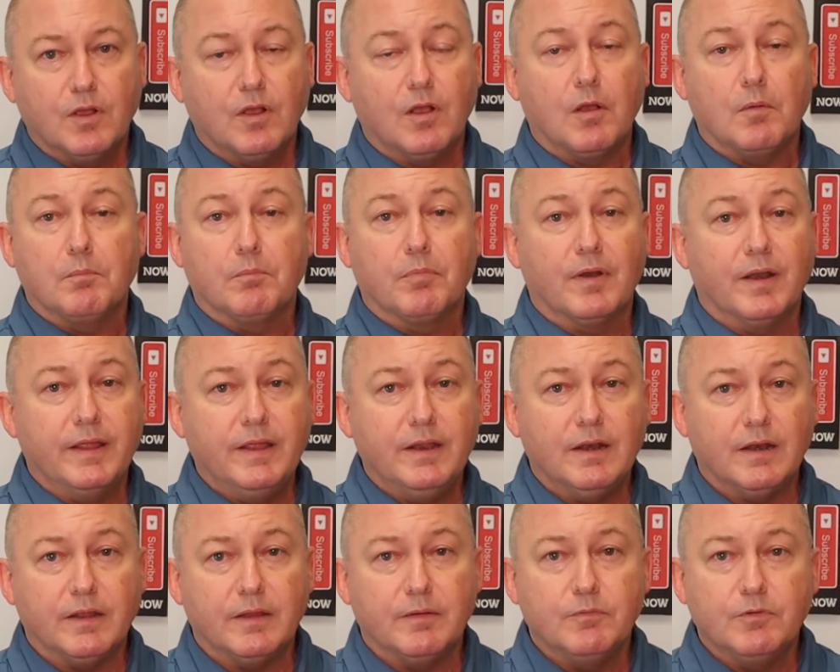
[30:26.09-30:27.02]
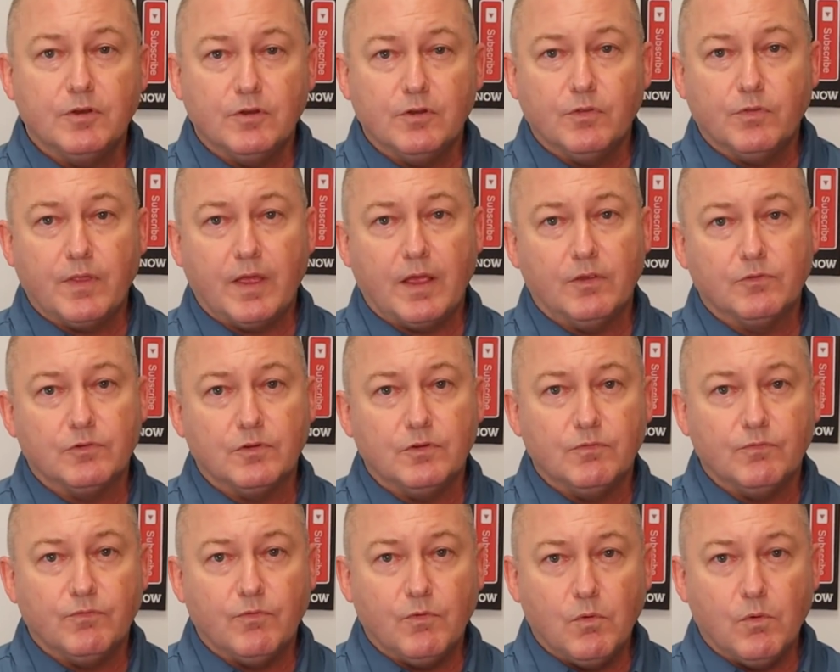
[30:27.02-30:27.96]
completely in
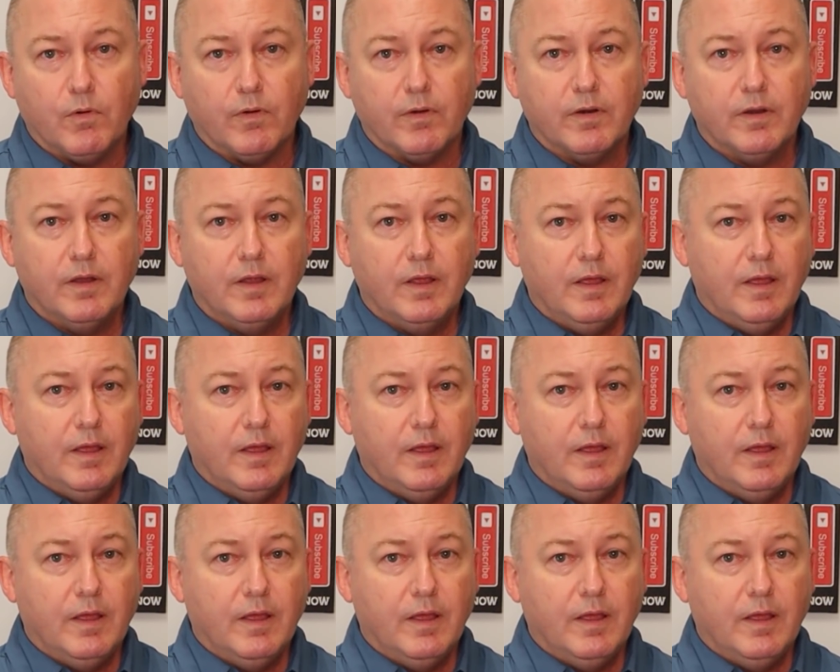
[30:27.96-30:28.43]
2004.